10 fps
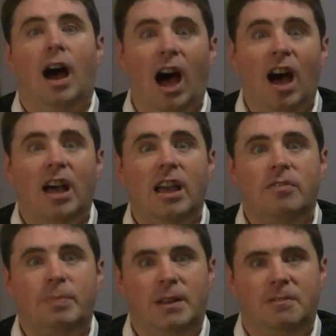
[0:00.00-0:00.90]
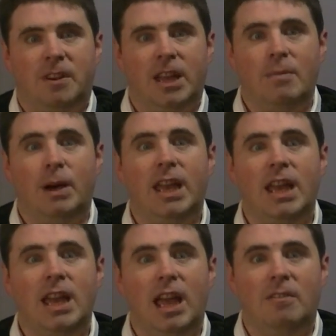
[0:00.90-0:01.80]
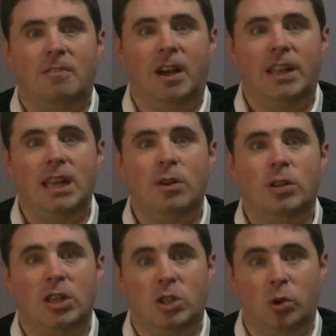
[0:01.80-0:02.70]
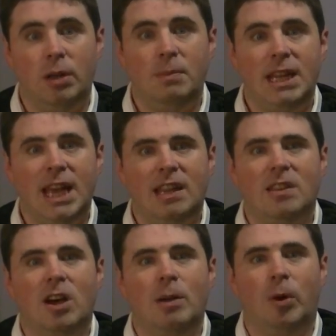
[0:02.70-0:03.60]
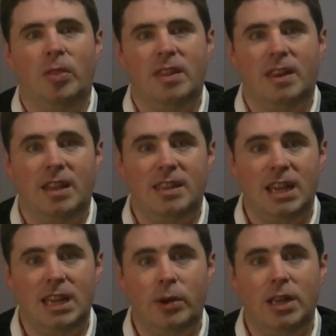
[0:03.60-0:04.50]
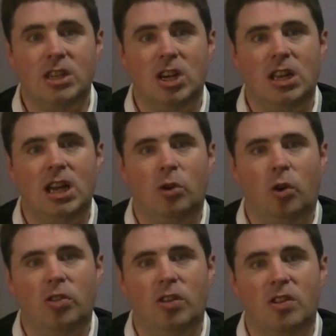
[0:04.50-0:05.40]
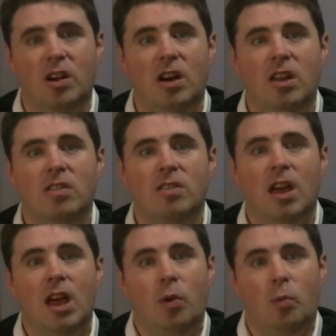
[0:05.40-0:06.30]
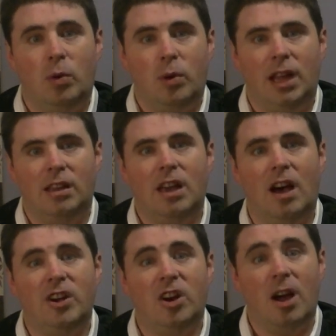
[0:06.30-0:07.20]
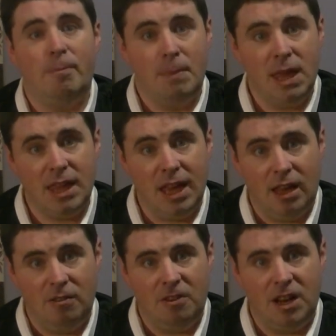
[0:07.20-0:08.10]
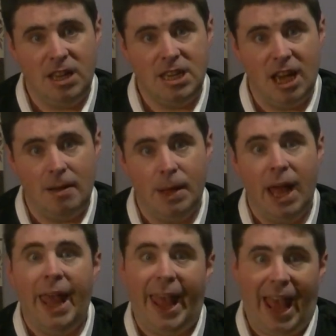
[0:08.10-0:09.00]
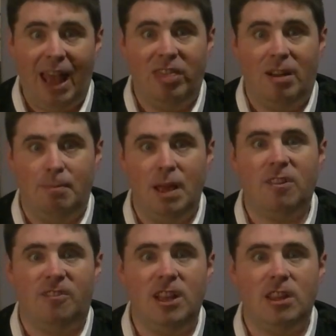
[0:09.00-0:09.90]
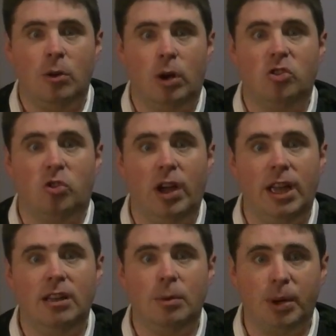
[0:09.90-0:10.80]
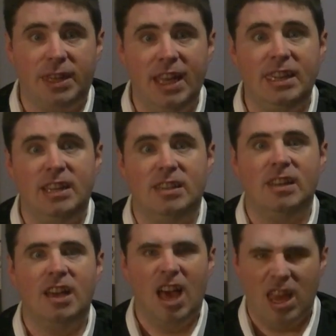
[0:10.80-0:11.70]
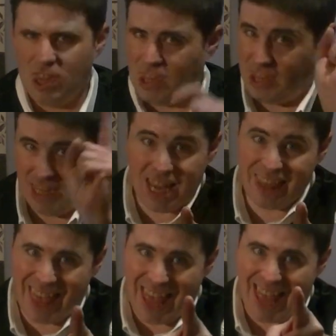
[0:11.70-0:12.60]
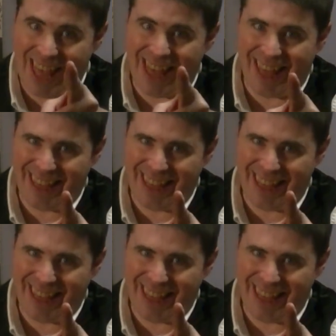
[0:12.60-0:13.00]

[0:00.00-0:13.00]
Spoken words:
I've been Funky Monkey, inviting you to join me next time on this continuing journey across the stars, when we uncover a missing Infinity Gem and the misfits who are trying to protect it. See you there!